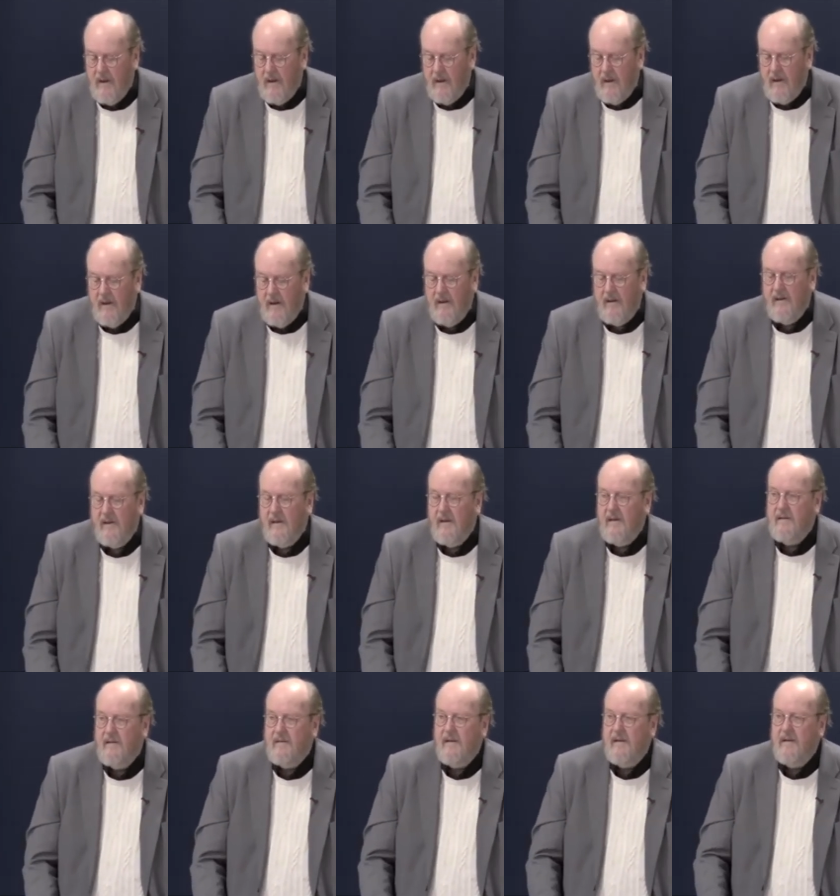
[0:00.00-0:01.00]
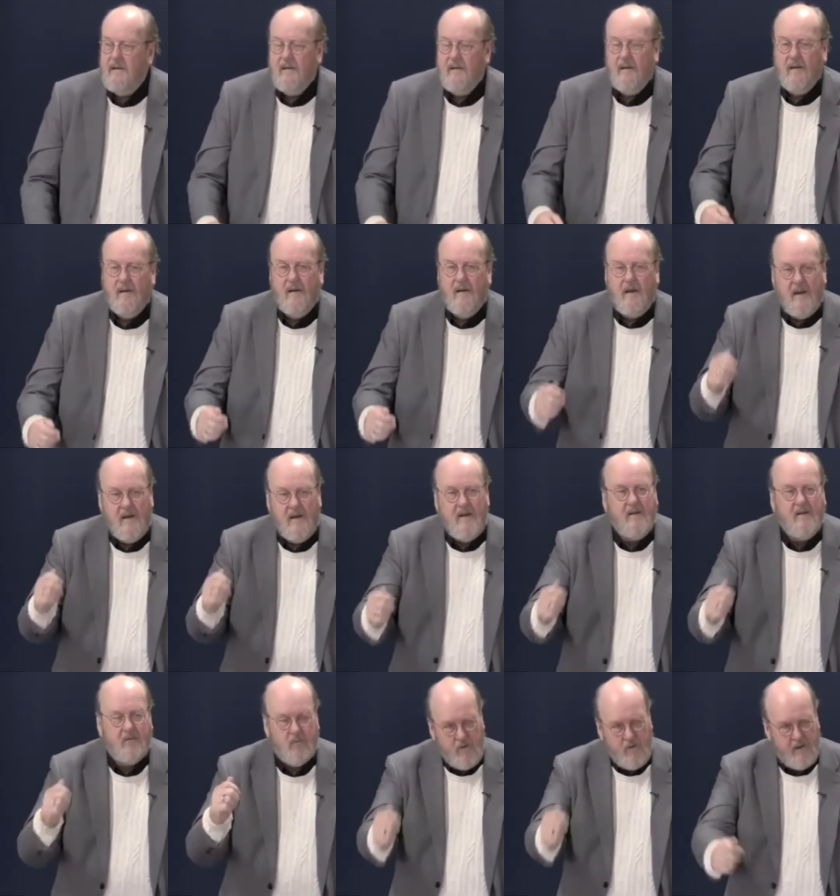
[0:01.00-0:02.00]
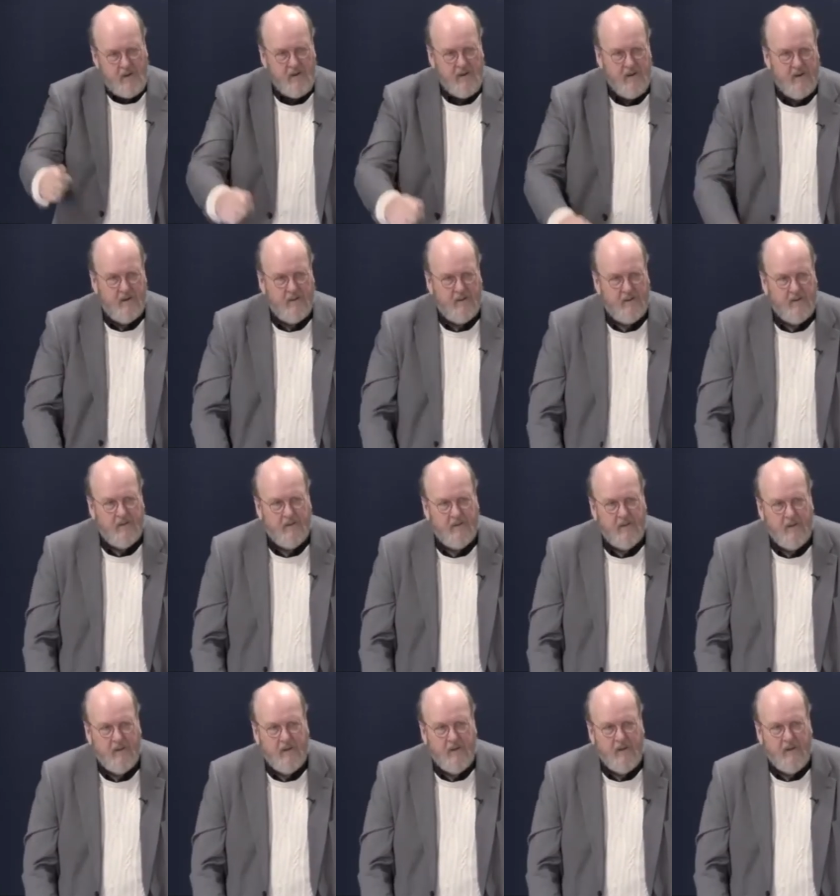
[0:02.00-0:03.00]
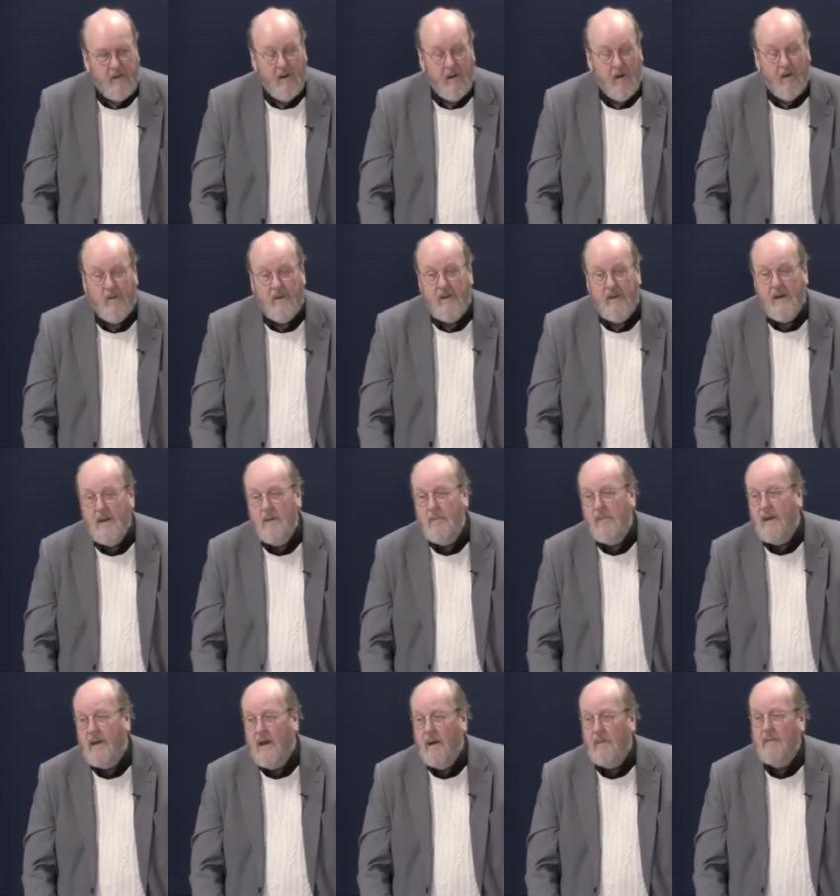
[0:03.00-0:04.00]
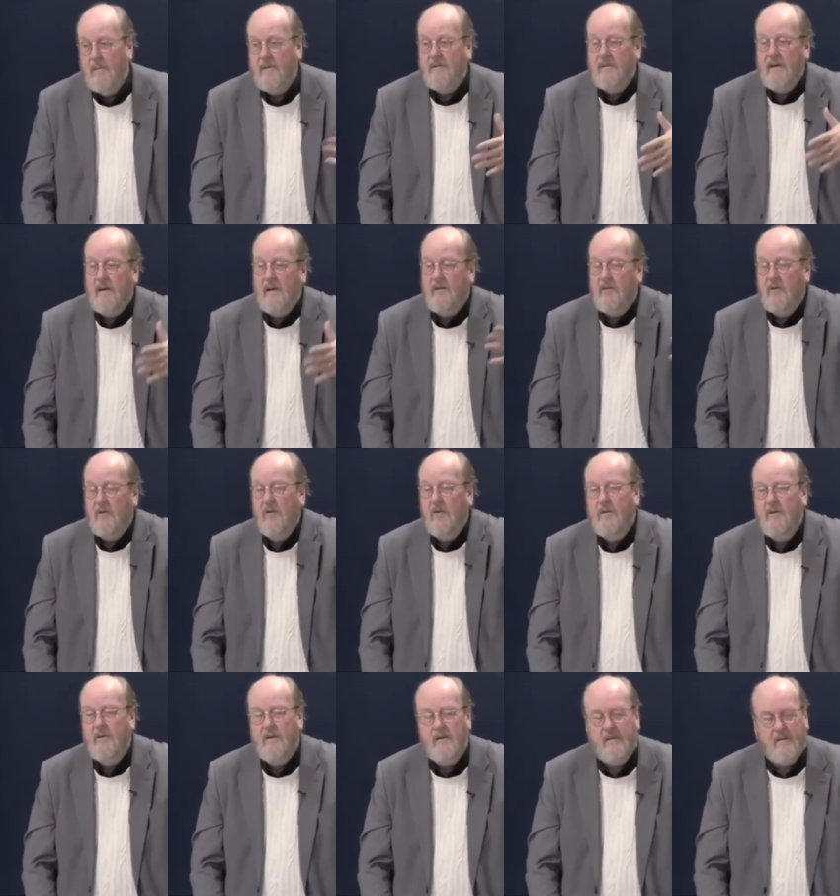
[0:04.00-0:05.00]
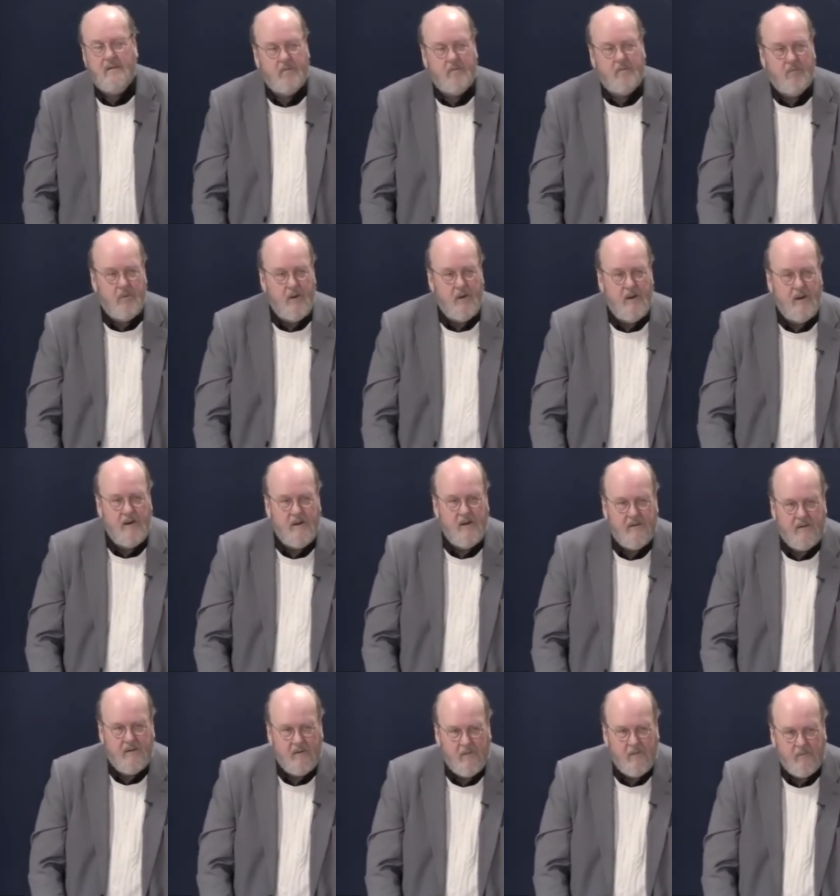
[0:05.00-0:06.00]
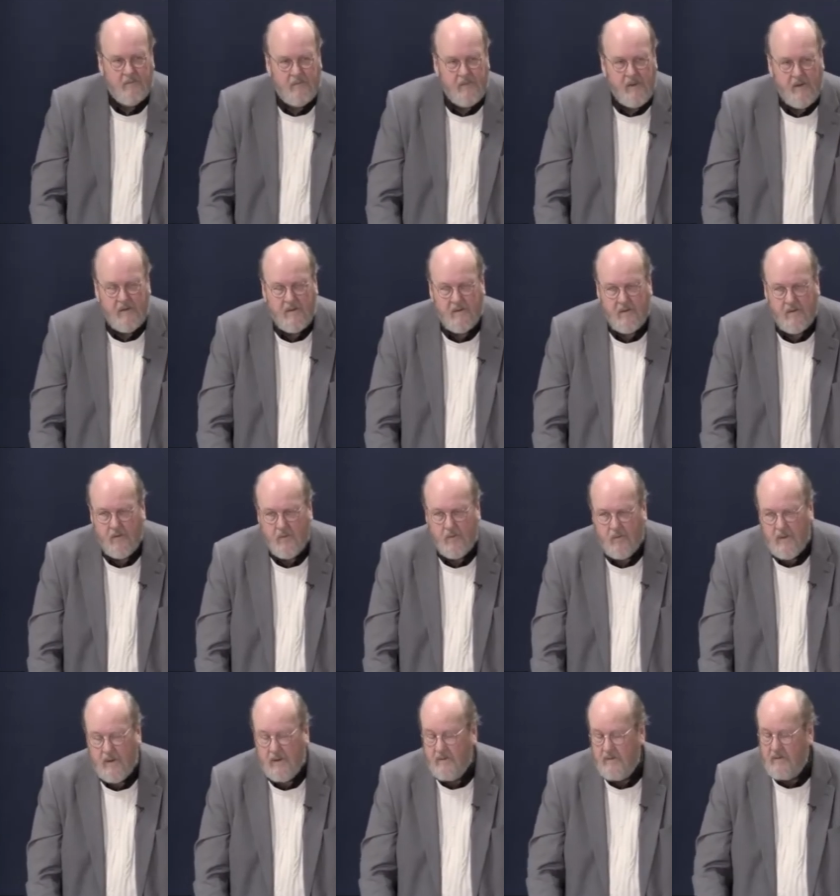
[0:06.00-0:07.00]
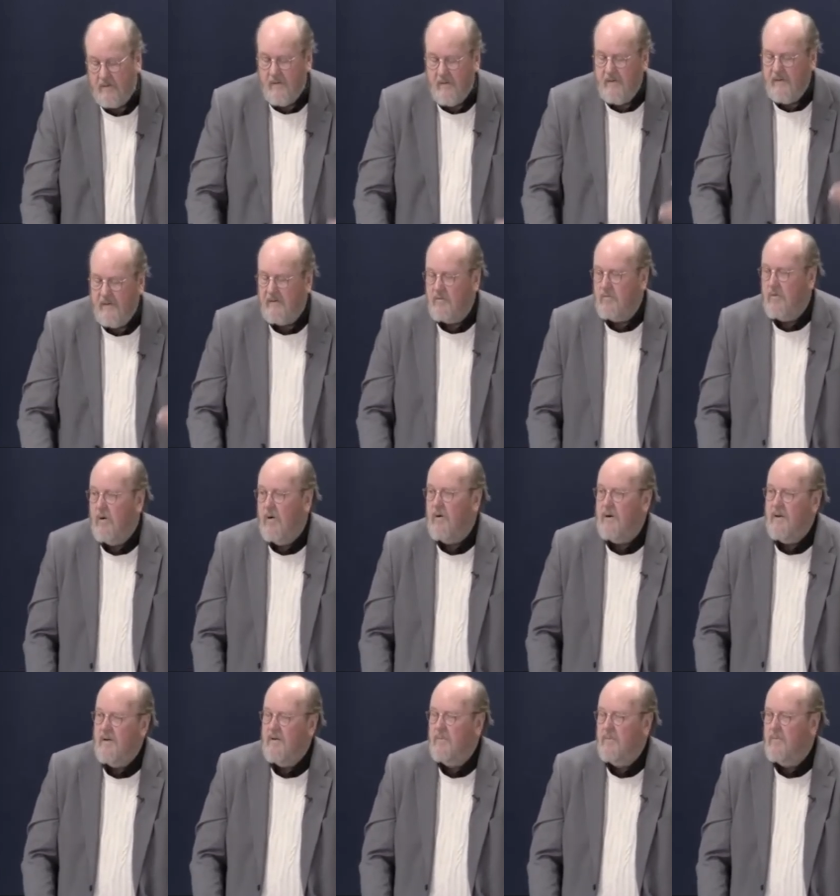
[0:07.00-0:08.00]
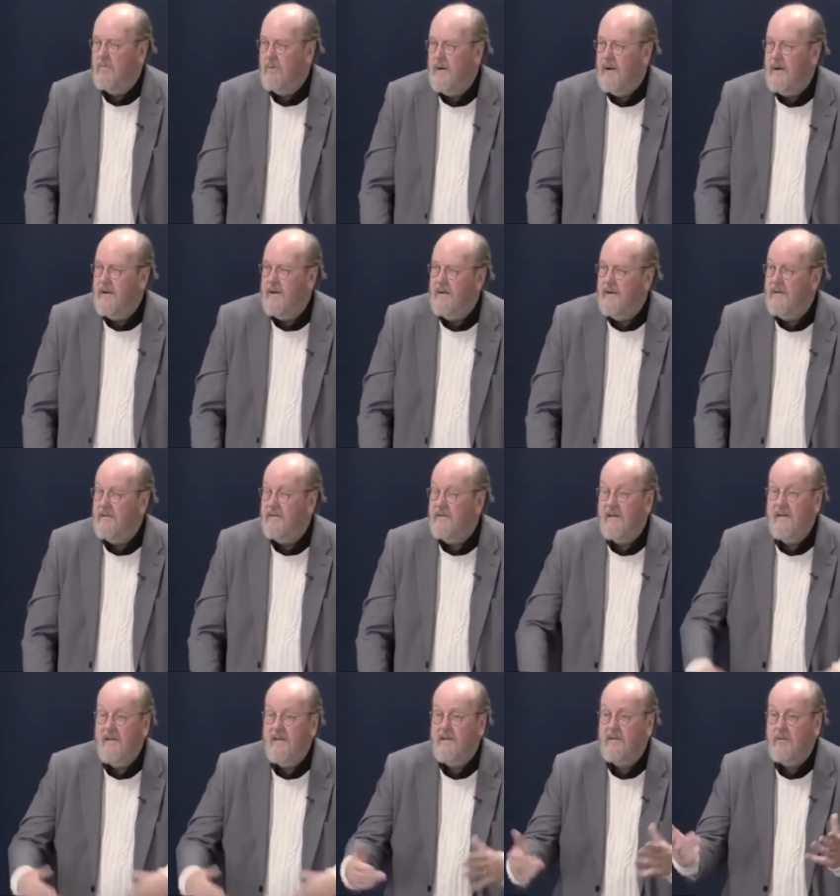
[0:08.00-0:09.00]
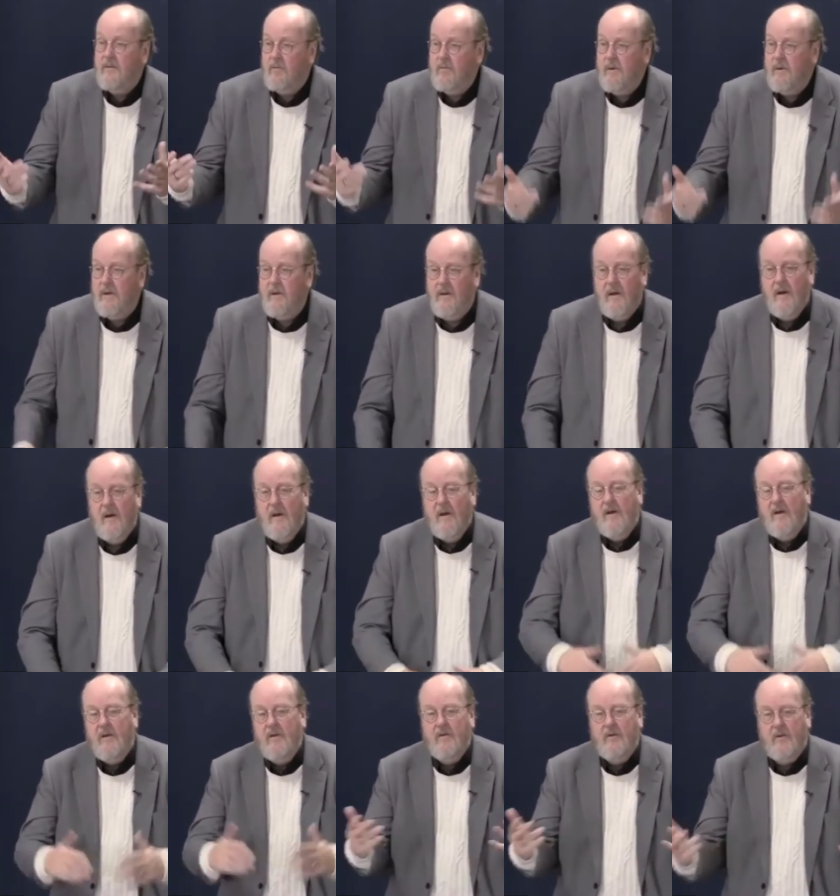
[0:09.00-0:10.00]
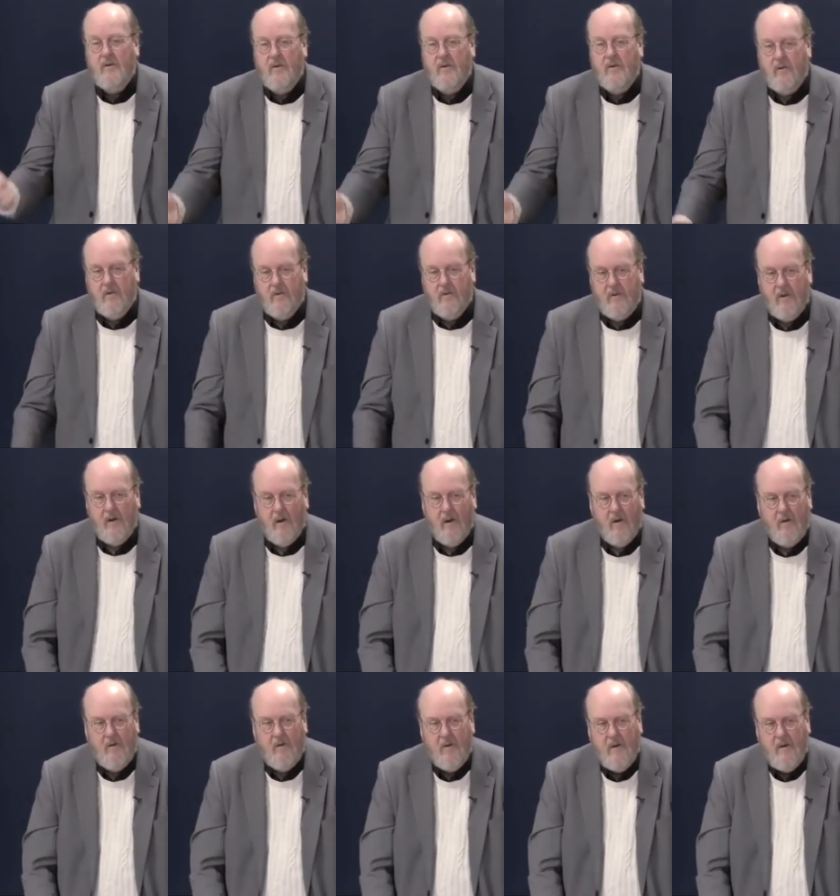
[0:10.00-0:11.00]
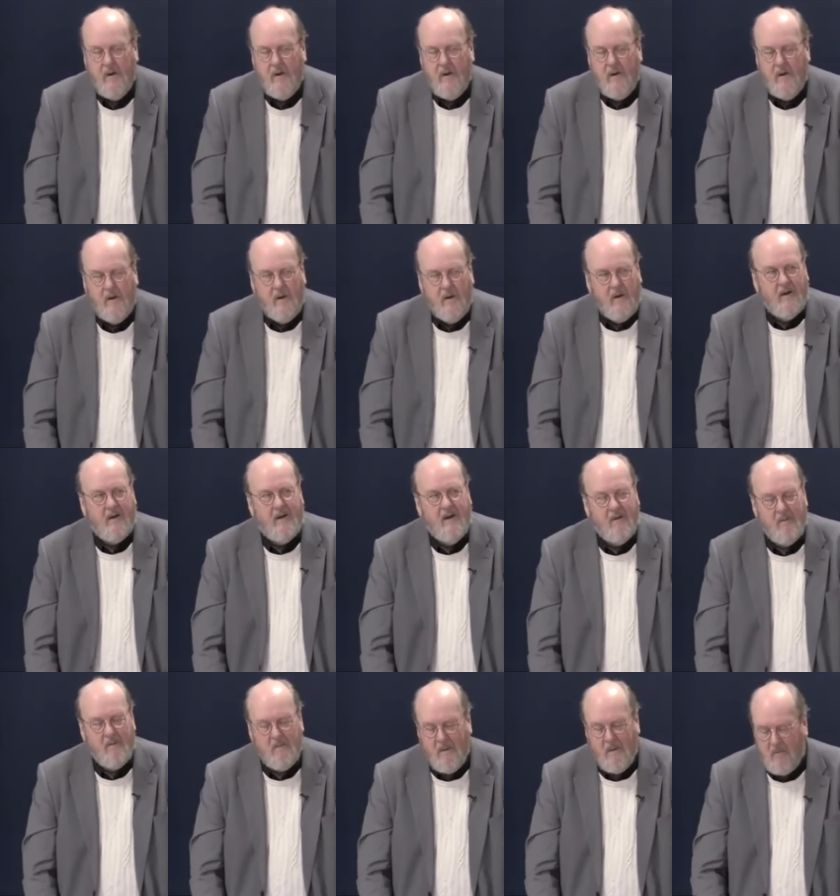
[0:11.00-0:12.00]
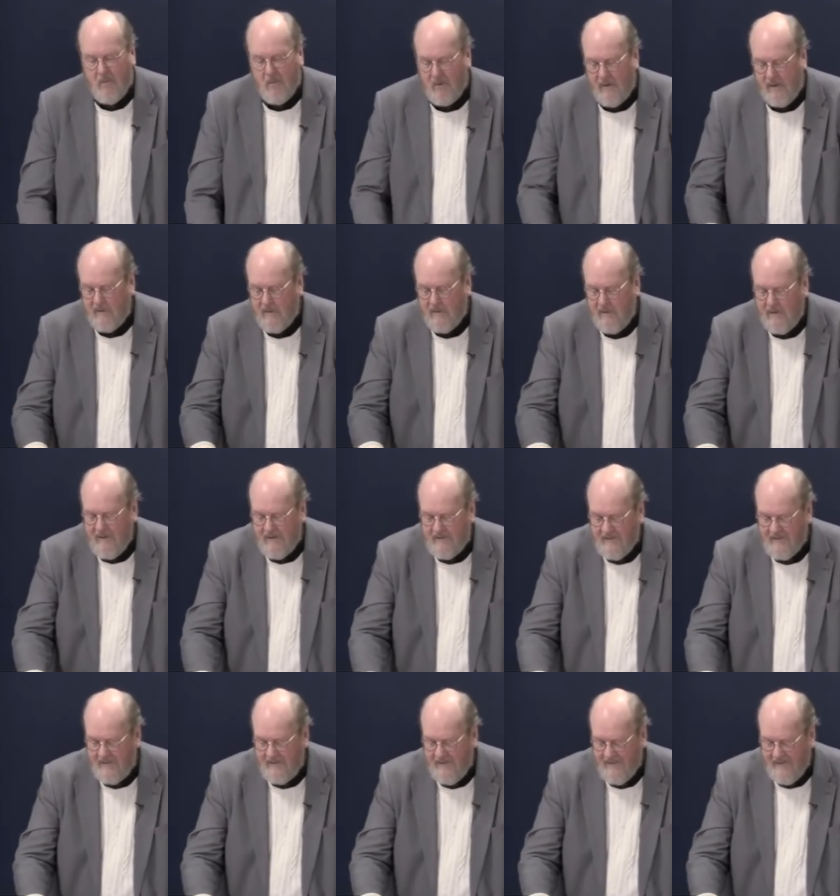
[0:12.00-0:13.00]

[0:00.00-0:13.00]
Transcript: And he, he said, It is written. You know, when the enemy came and said, Turn this bread into, into uh, sorry, this rock into bread. And he said, It is written. You shall, you know, I can't remember what he said actually.